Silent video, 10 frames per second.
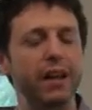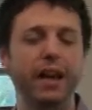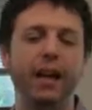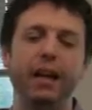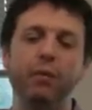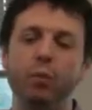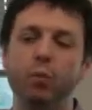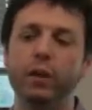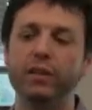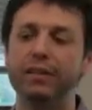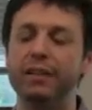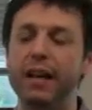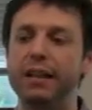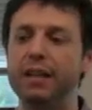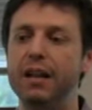And what's
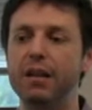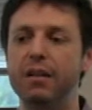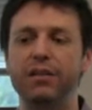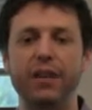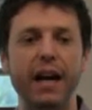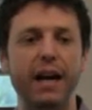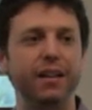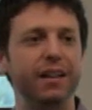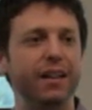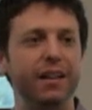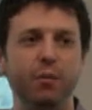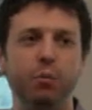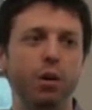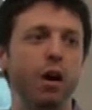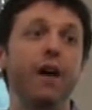exciting there is that
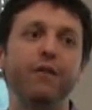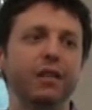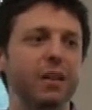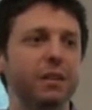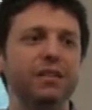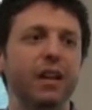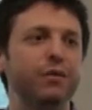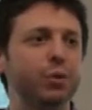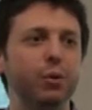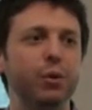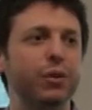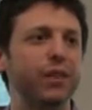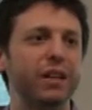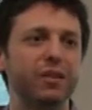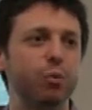we're offering them a set of tools
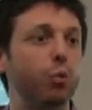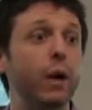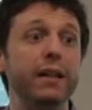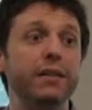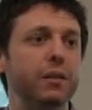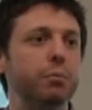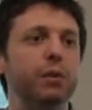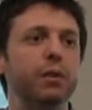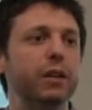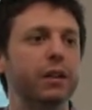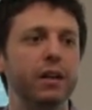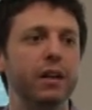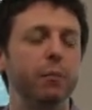that's way simpler,